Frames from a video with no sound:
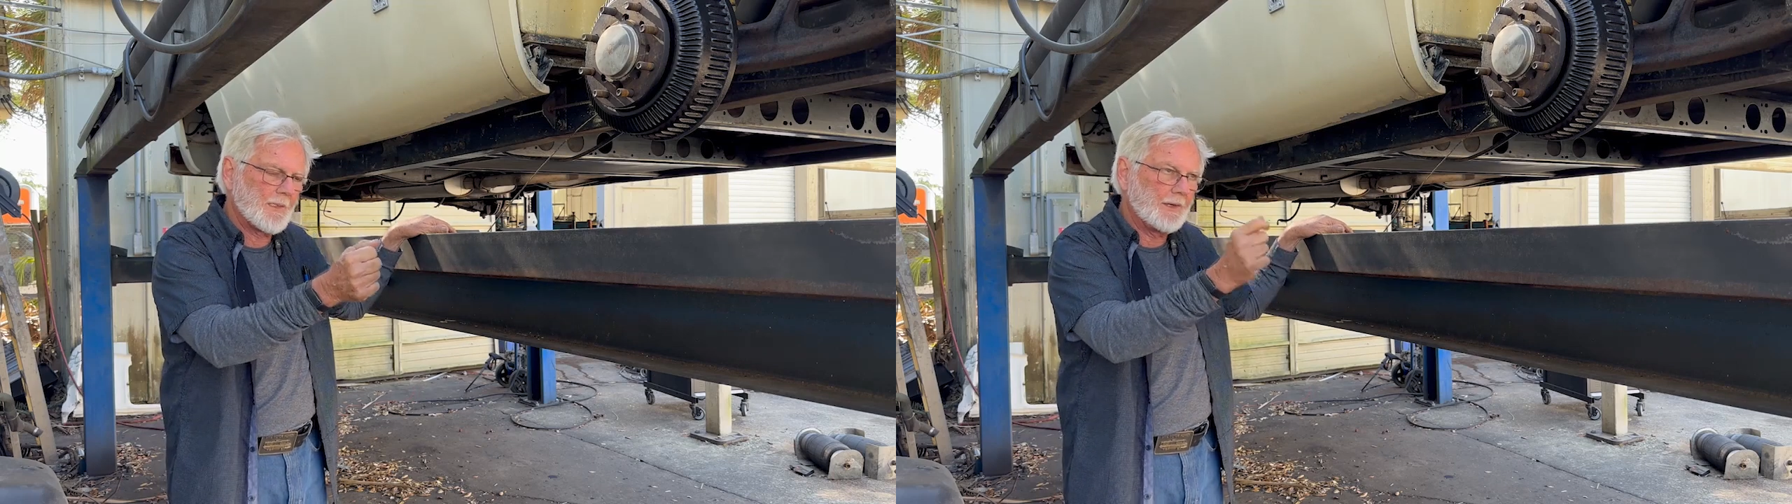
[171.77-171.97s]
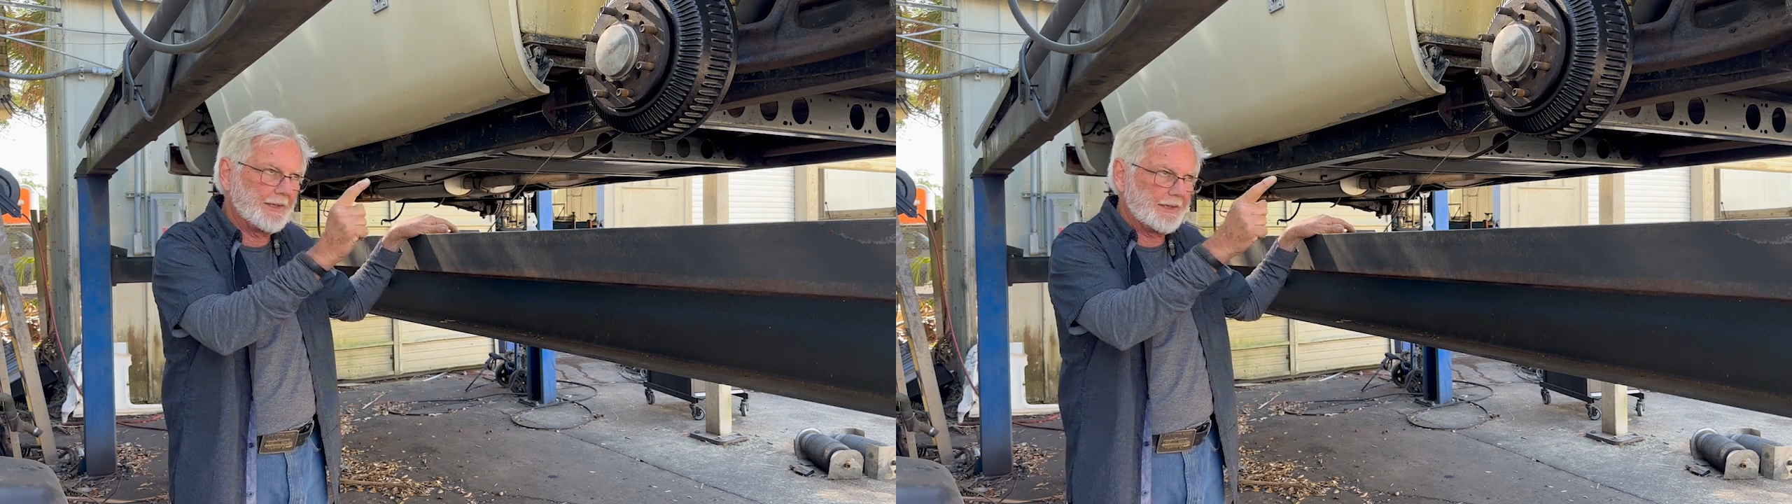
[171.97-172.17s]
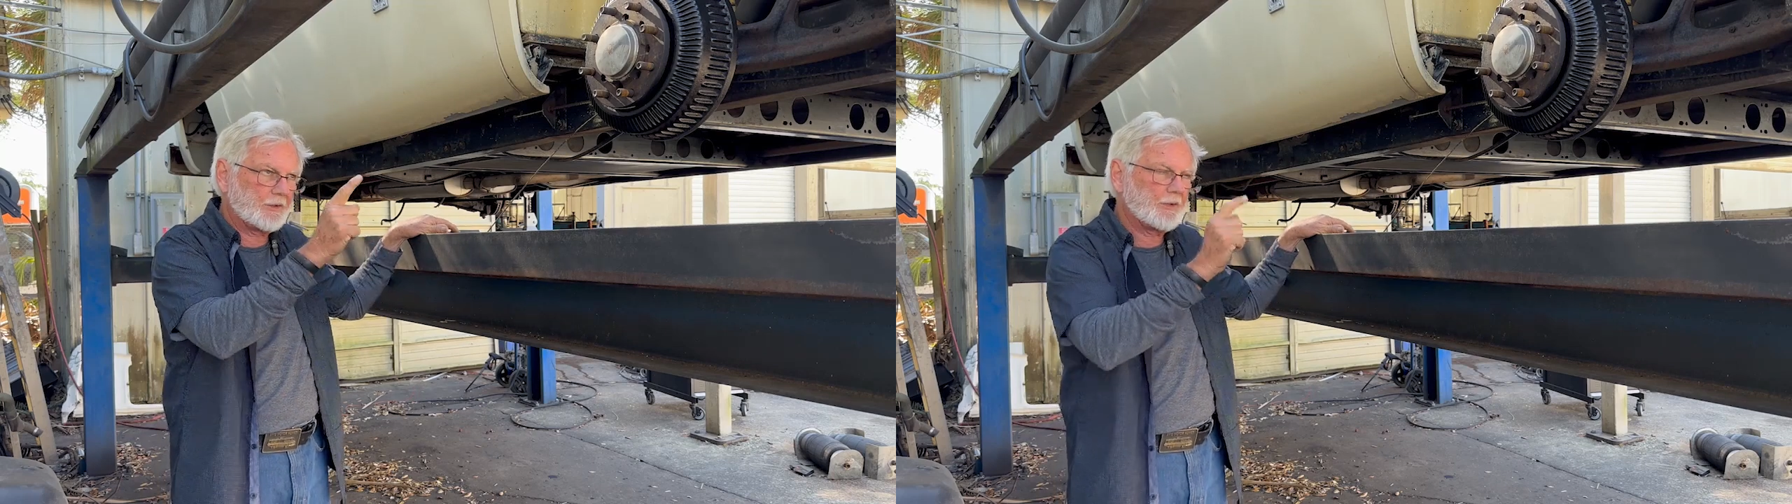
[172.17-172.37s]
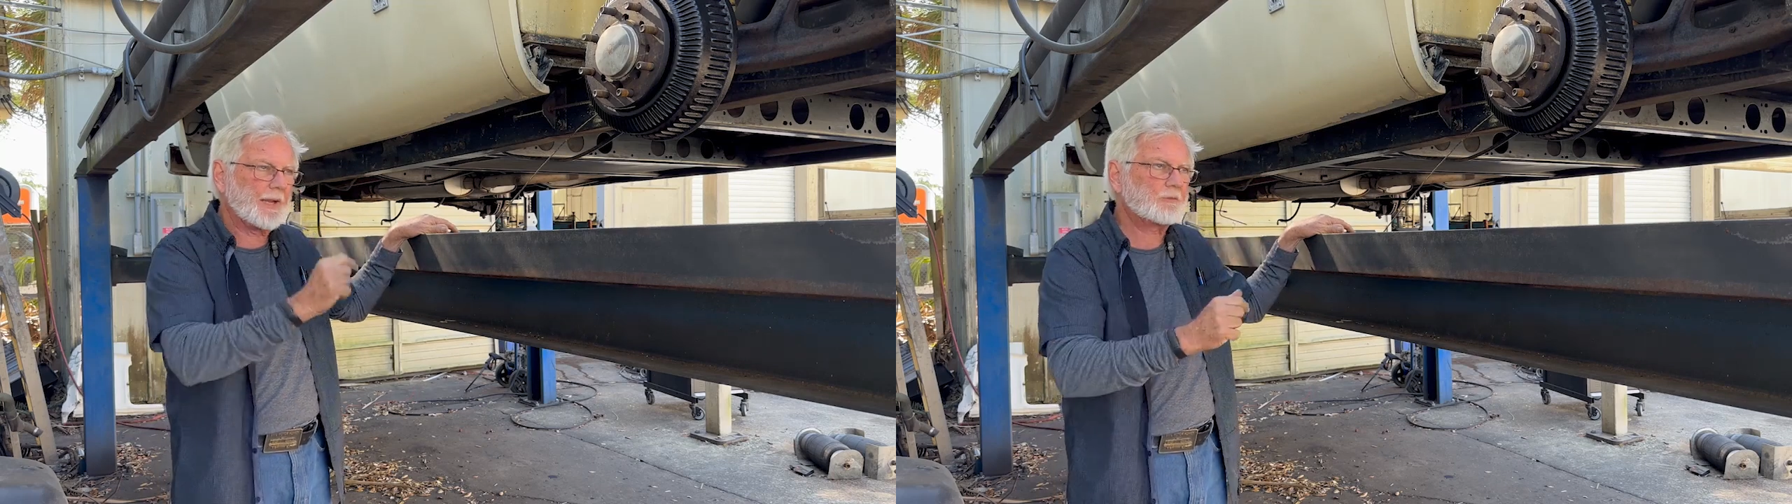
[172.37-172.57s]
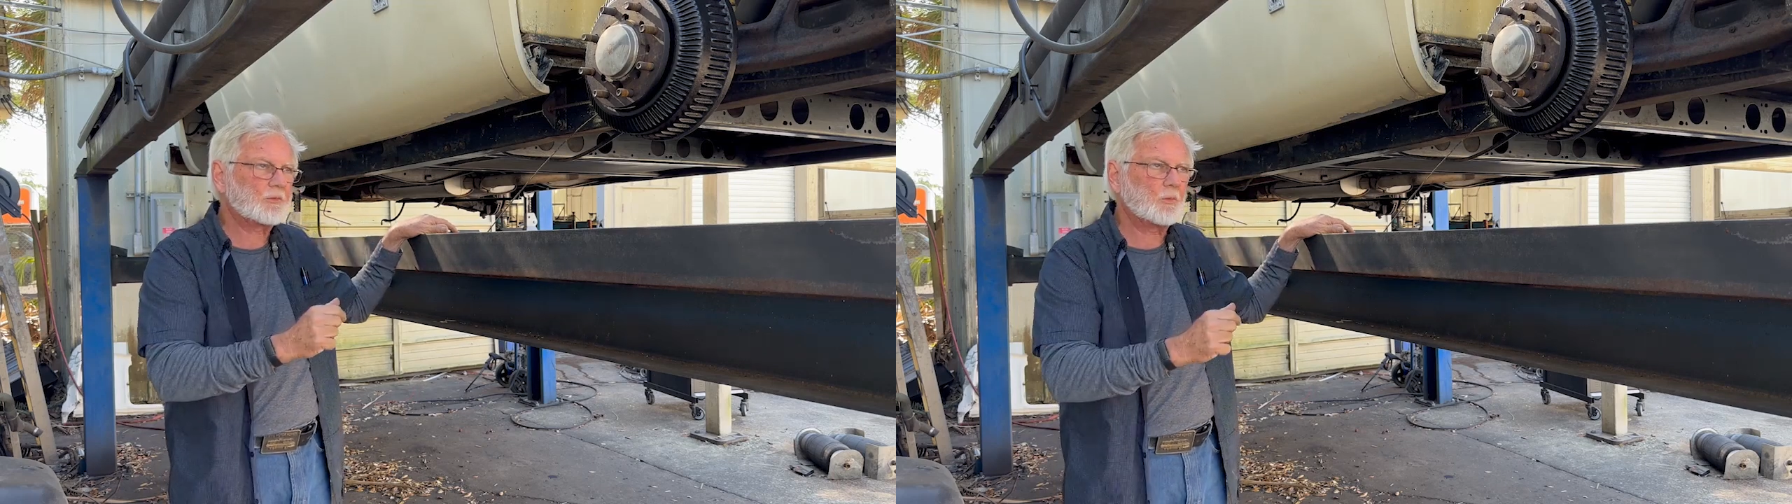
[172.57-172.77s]
and it
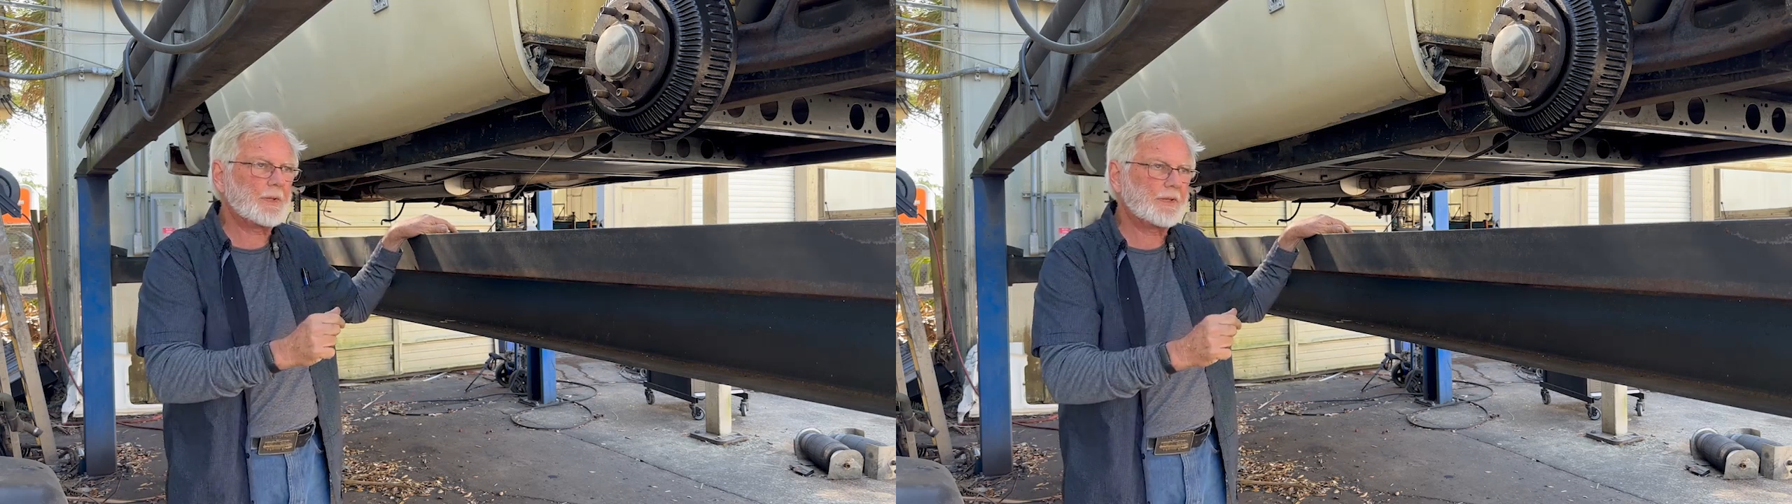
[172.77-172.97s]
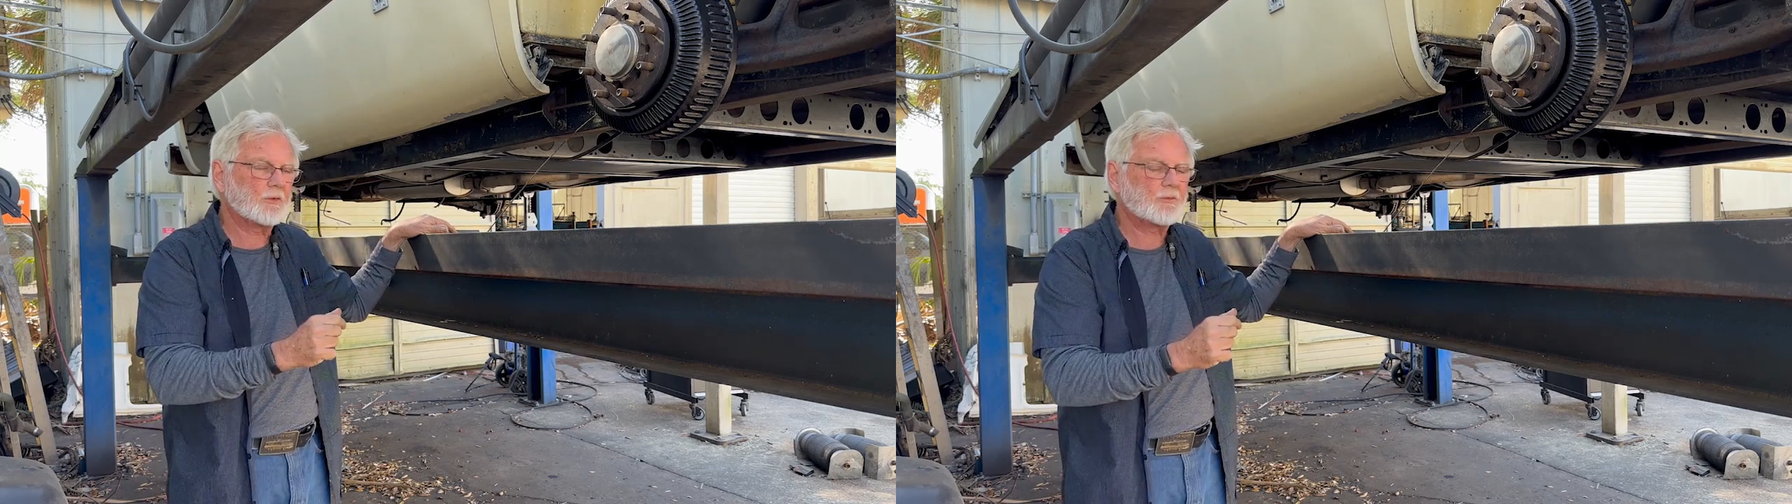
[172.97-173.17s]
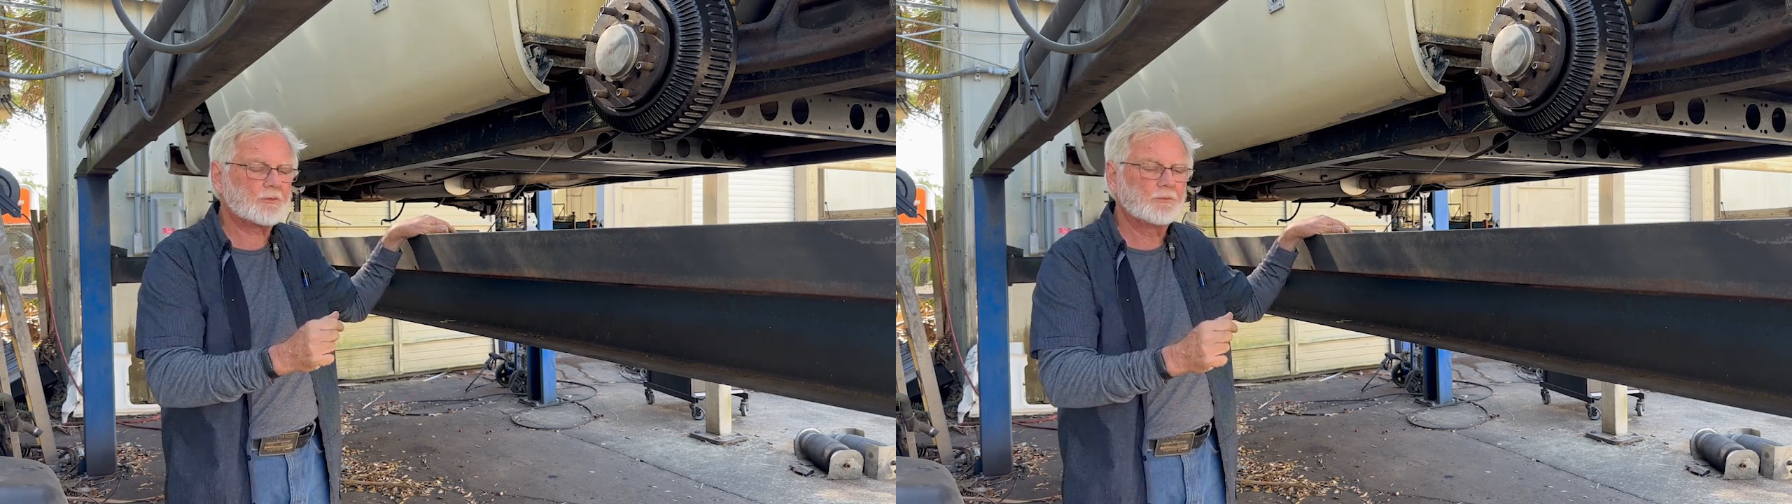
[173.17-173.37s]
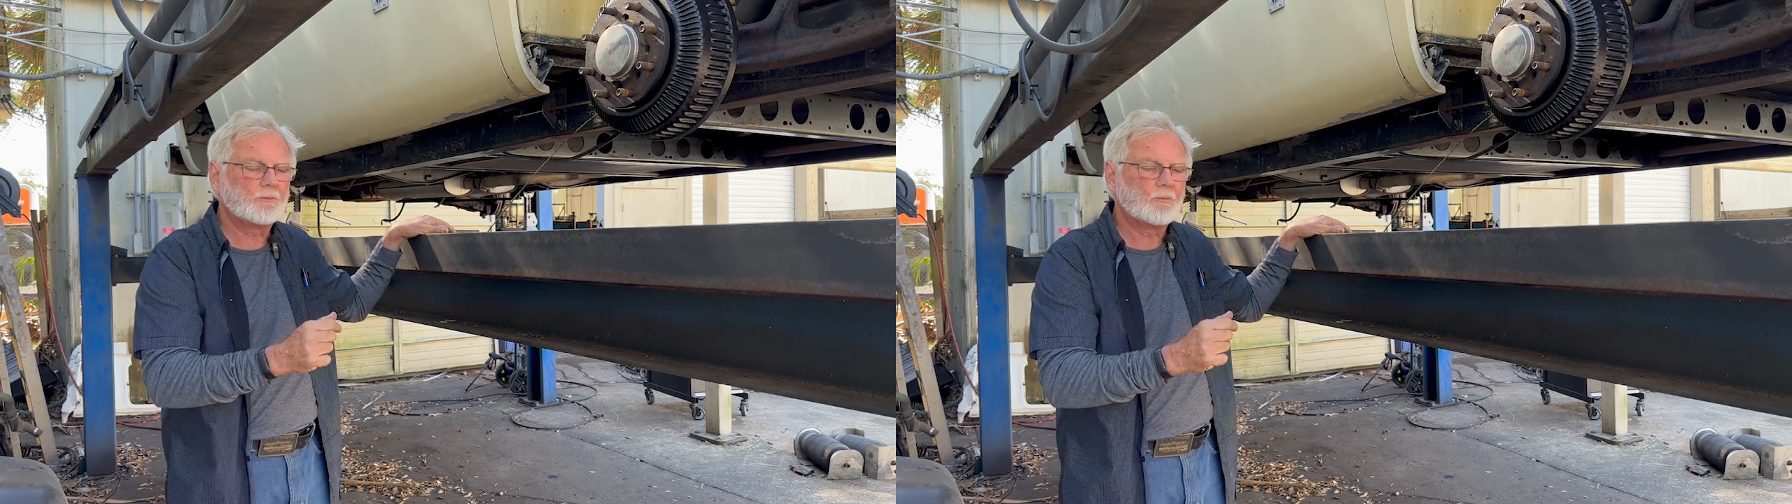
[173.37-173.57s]
grabs the wheels,